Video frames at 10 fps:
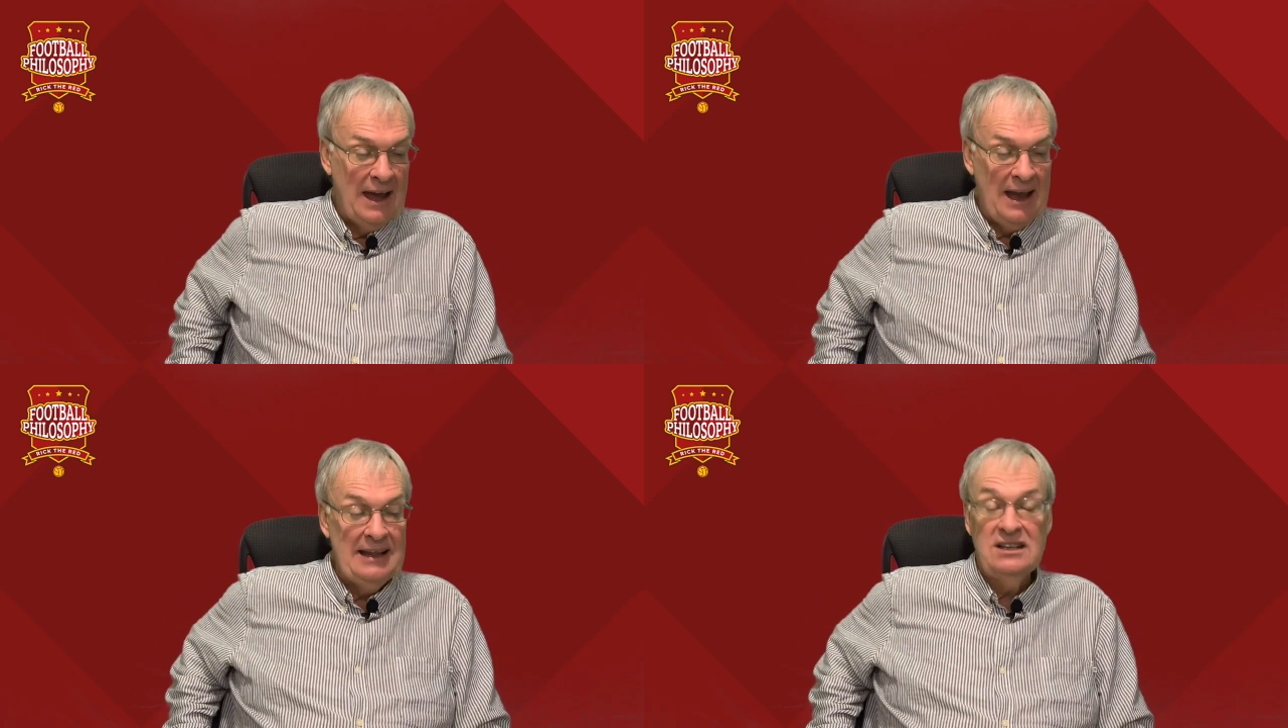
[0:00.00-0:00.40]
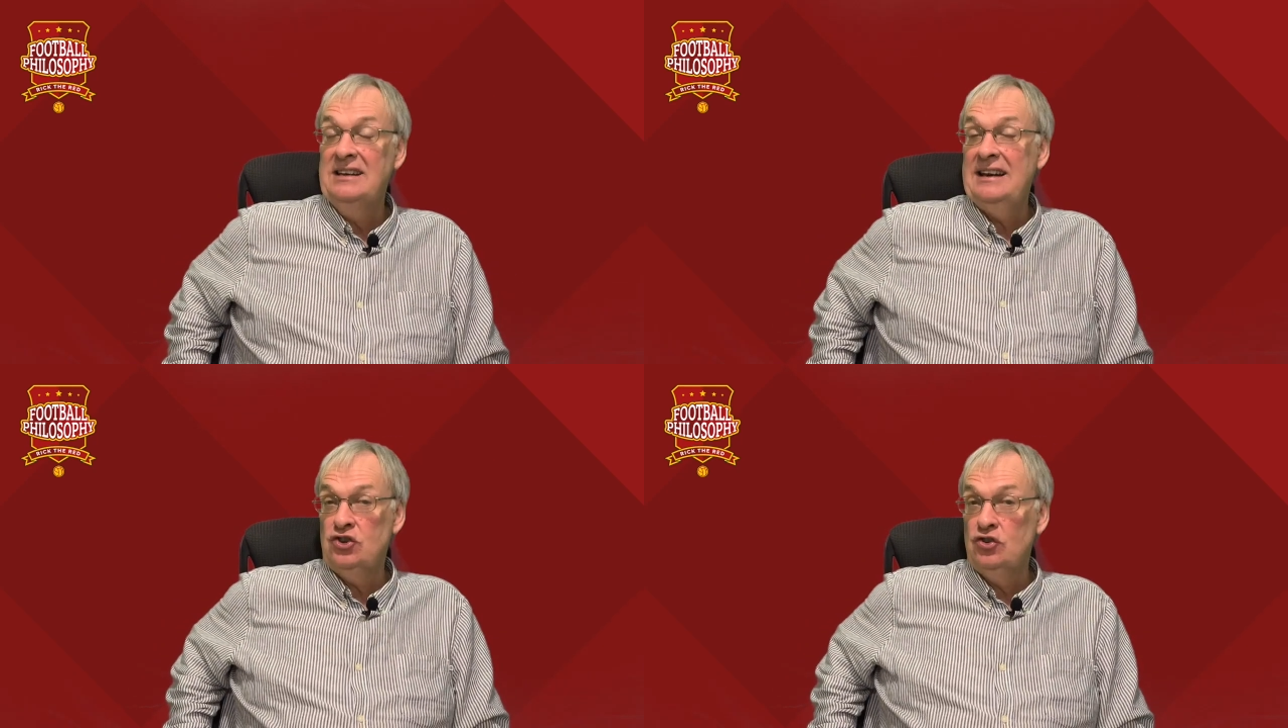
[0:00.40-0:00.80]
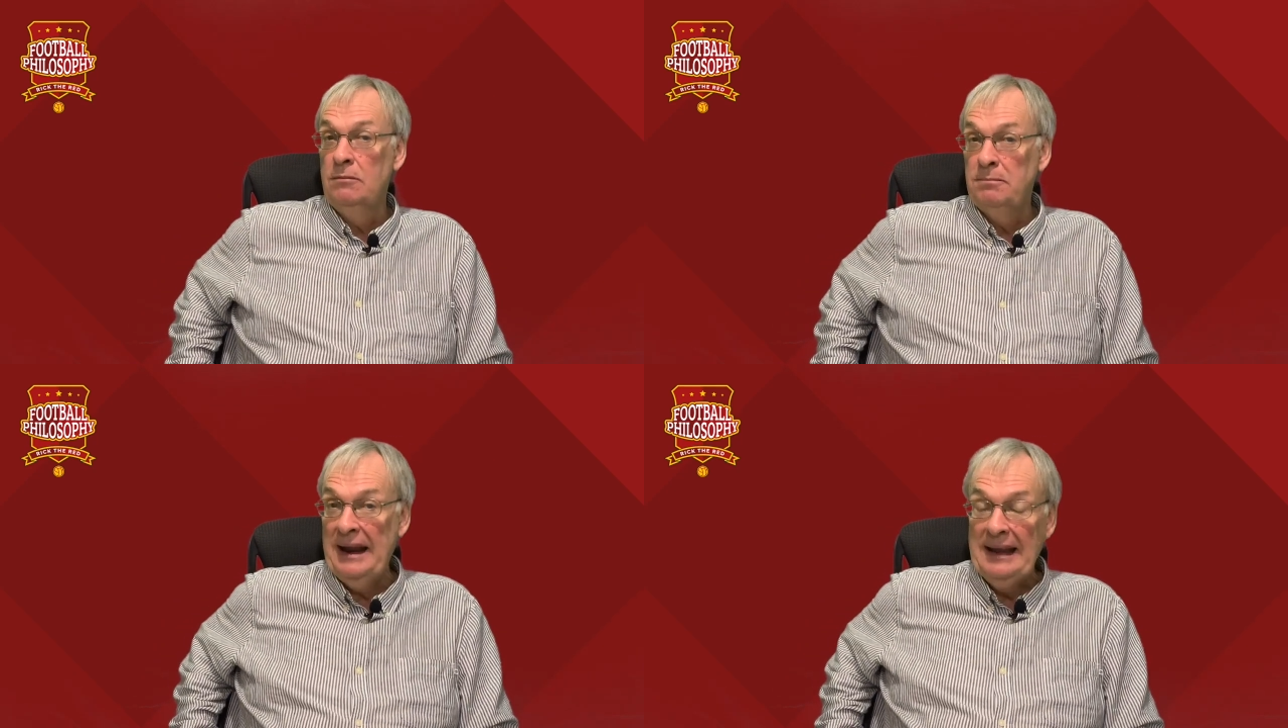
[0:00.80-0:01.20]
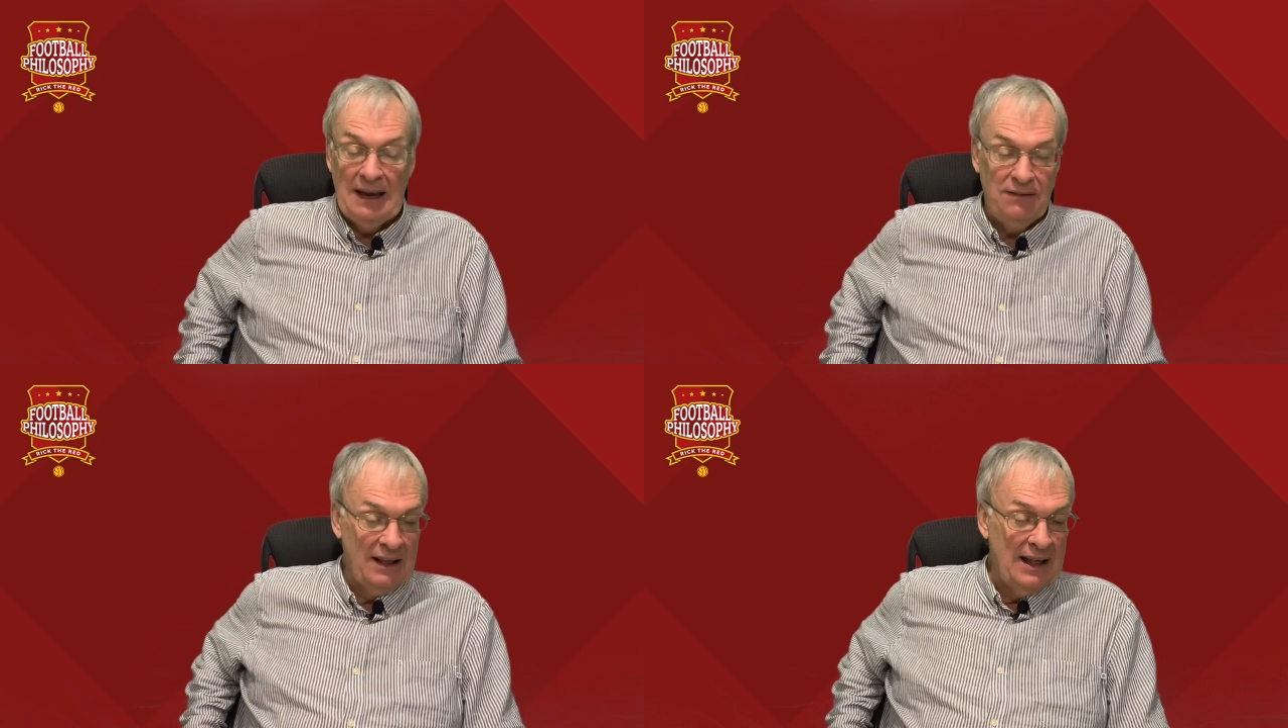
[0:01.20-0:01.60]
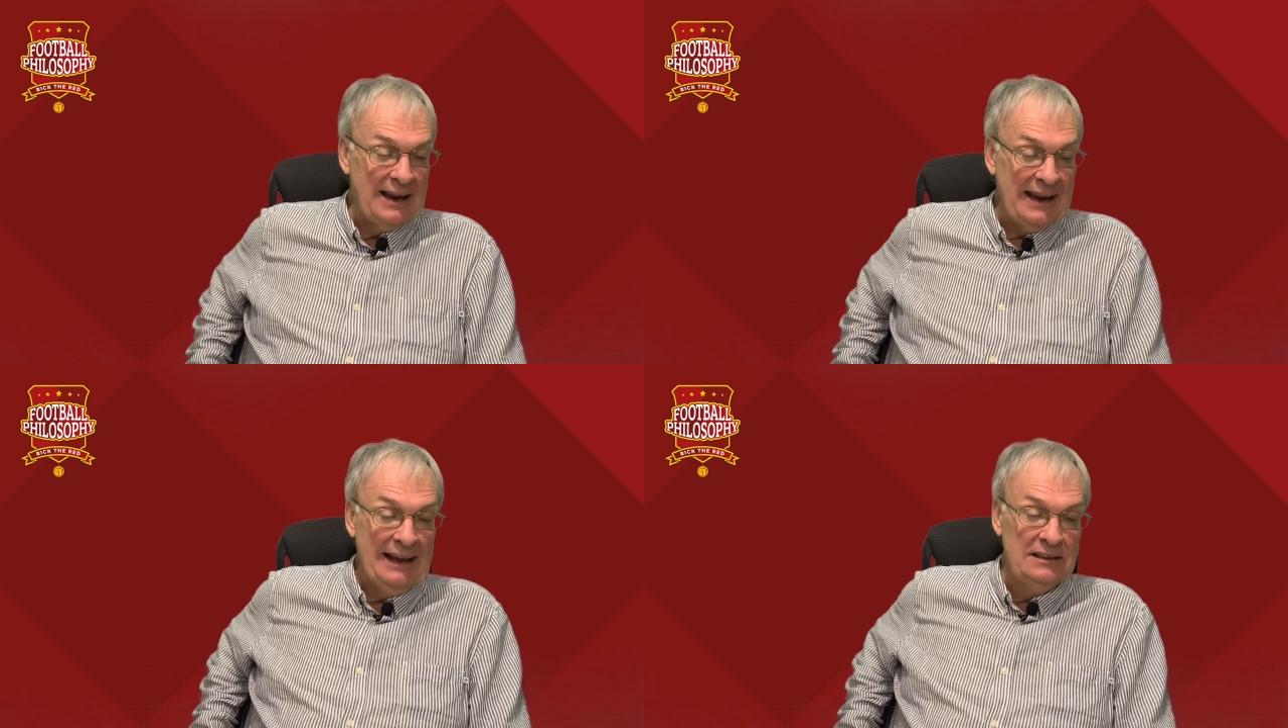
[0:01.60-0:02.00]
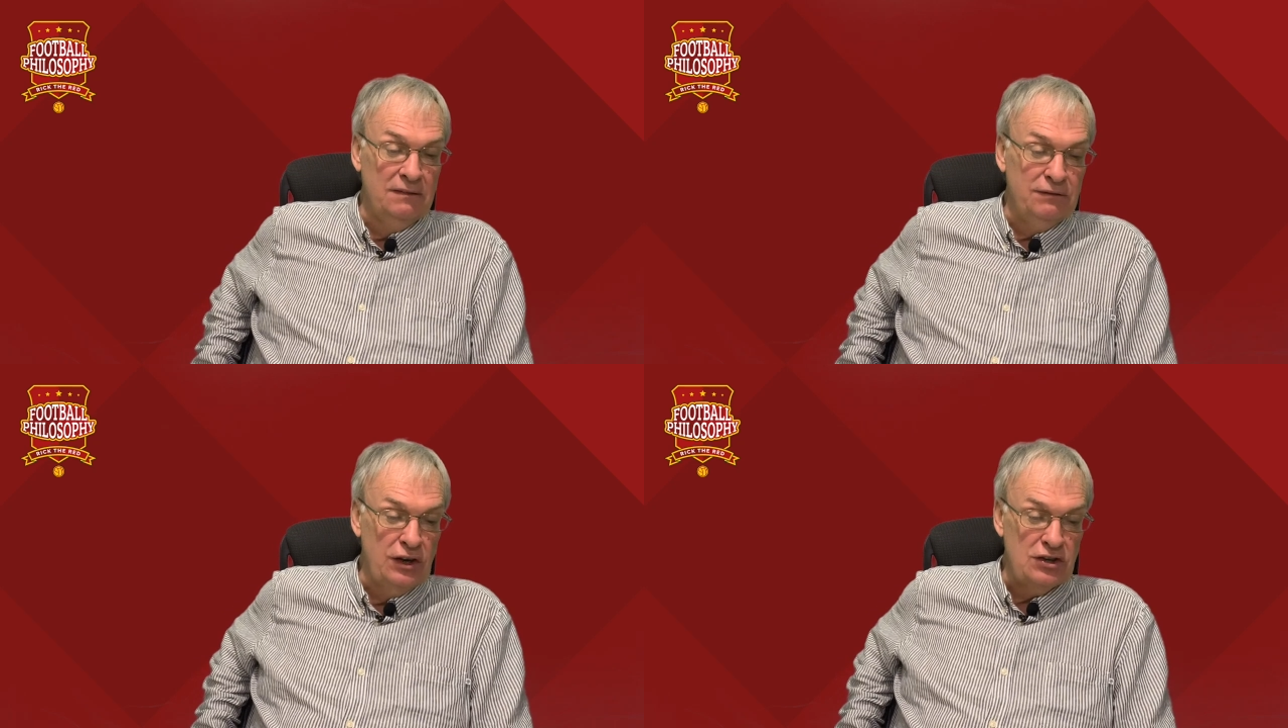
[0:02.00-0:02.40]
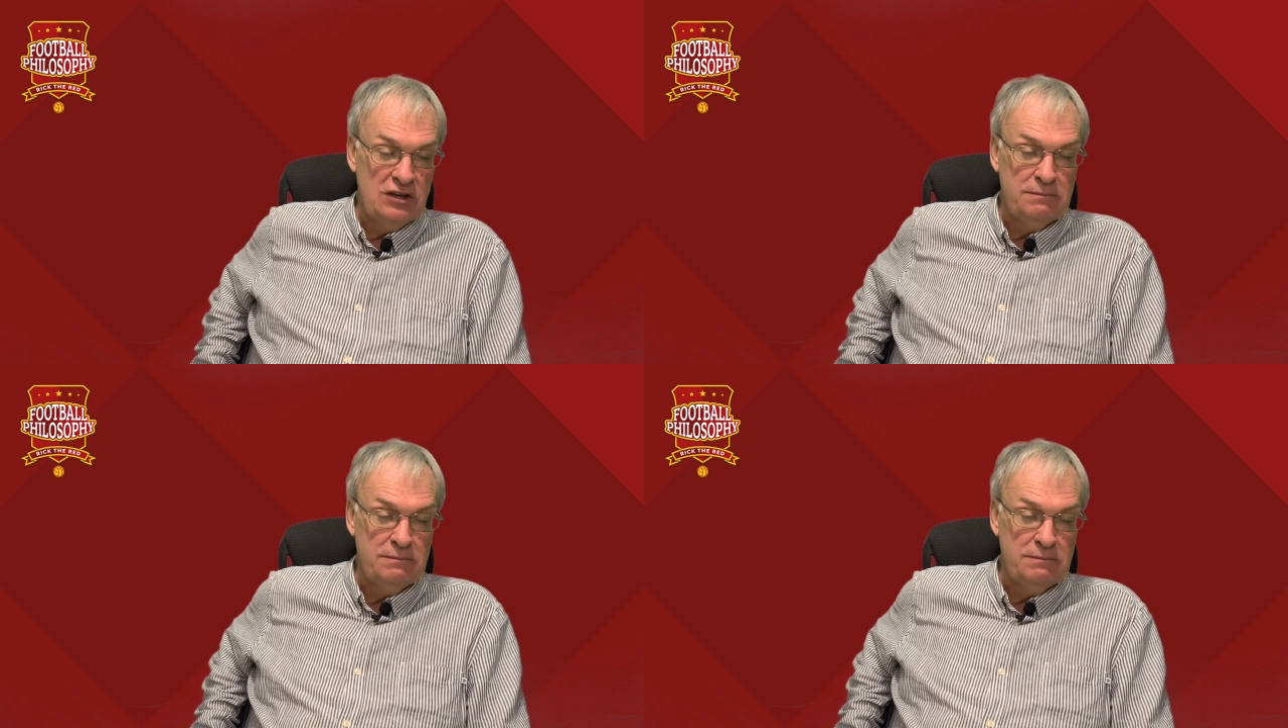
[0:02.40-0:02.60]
international break, if you like, England versus